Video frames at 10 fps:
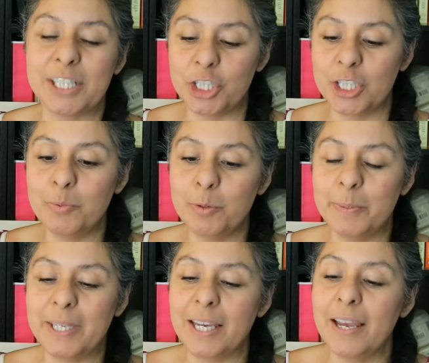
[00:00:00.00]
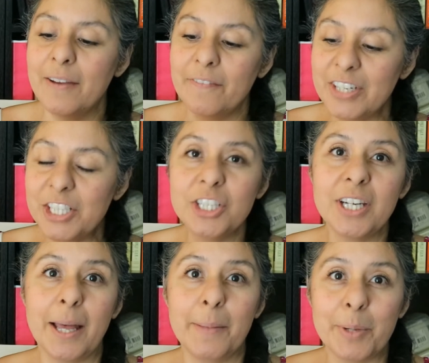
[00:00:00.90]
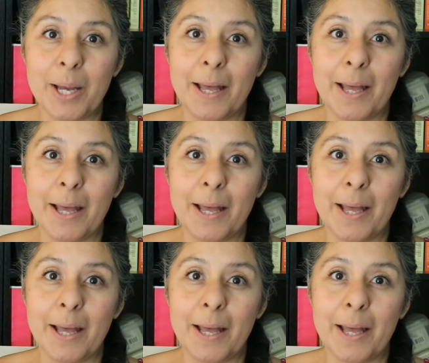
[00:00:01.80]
and she will be finishing up